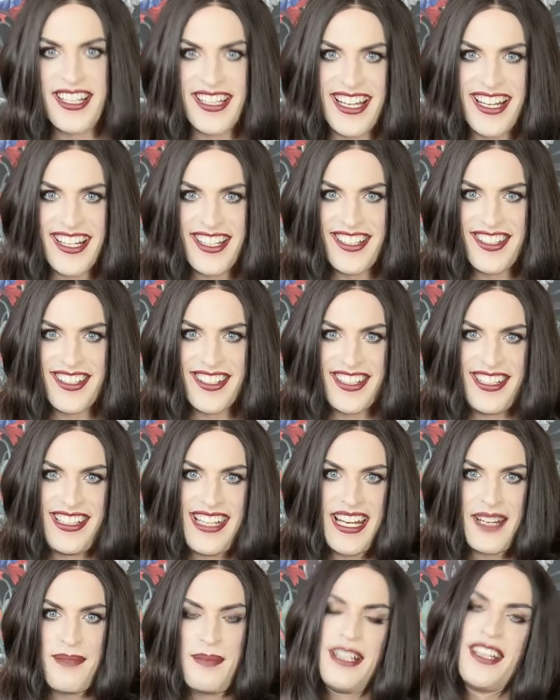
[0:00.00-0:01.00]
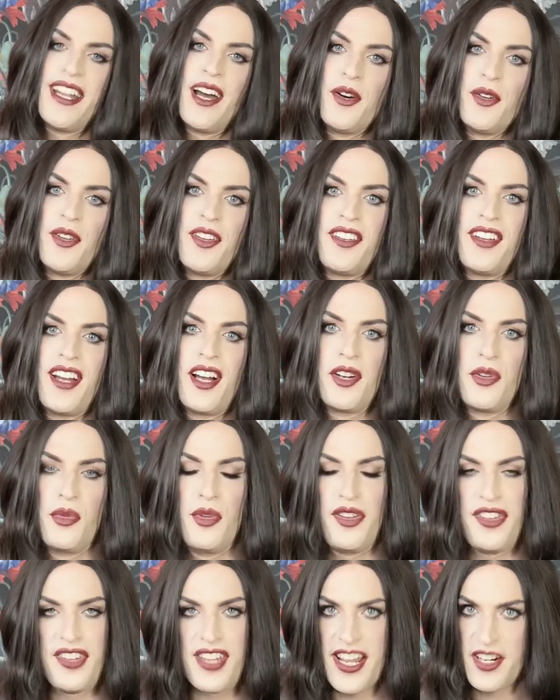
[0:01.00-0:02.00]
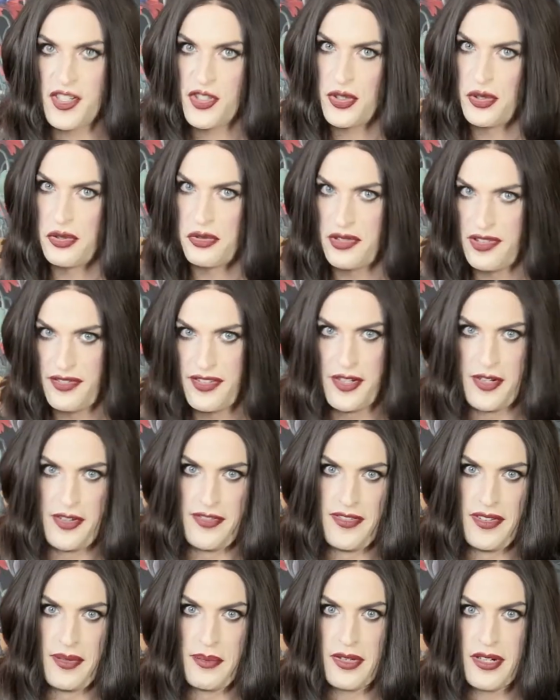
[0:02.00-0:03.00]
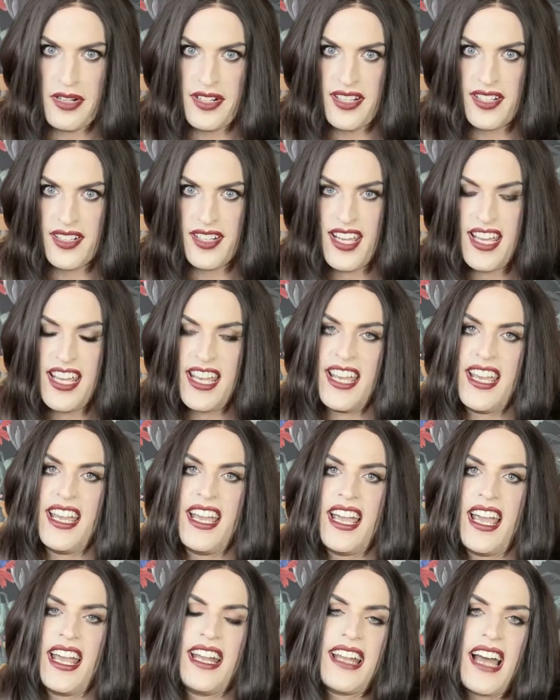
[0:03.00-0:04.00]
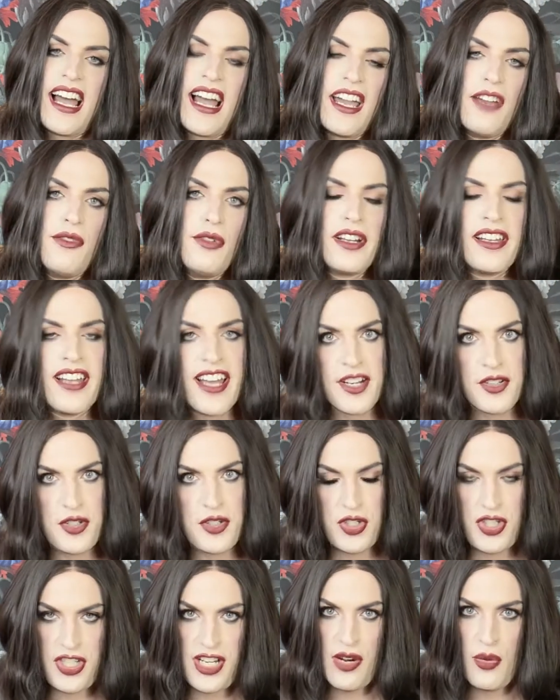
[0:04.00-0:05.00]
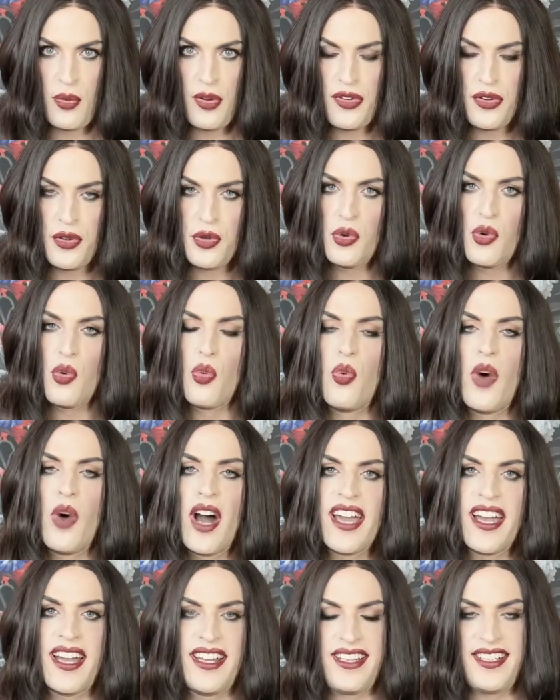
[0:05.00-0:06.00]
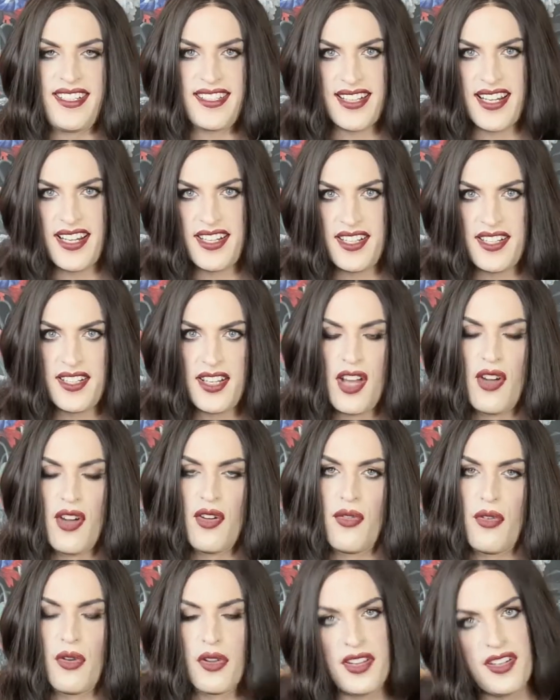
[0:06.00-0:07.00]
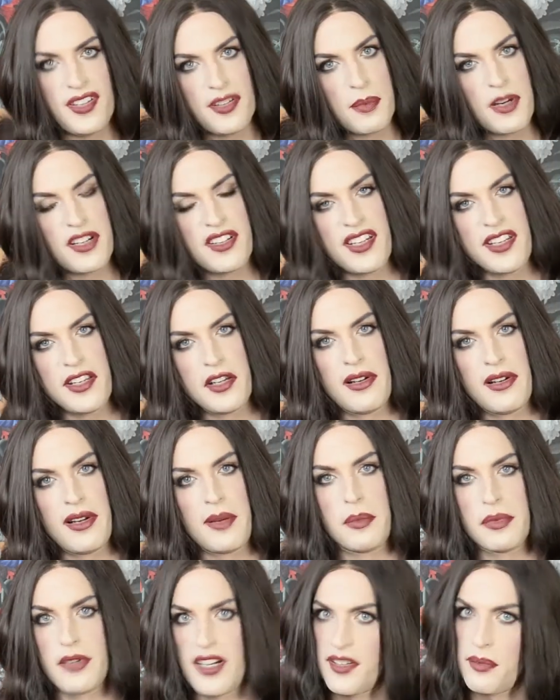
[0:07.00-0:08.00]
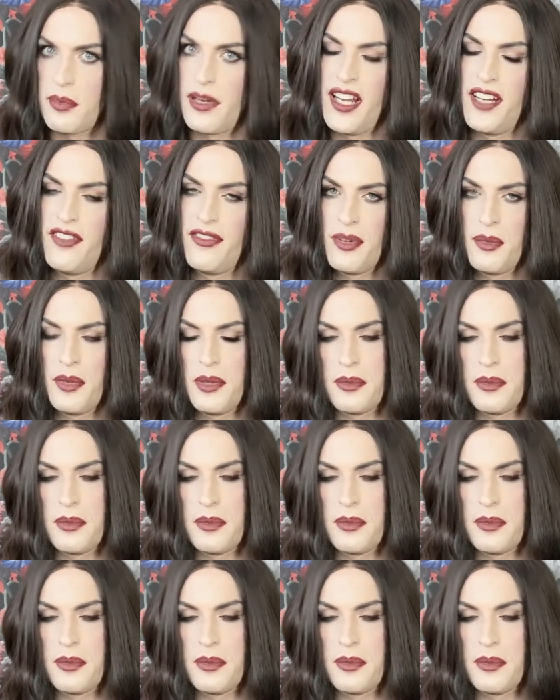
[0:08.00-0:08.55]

guys, let me now start with the actual review of the product, and I would like to share with you why I decided for this particular breastplate from the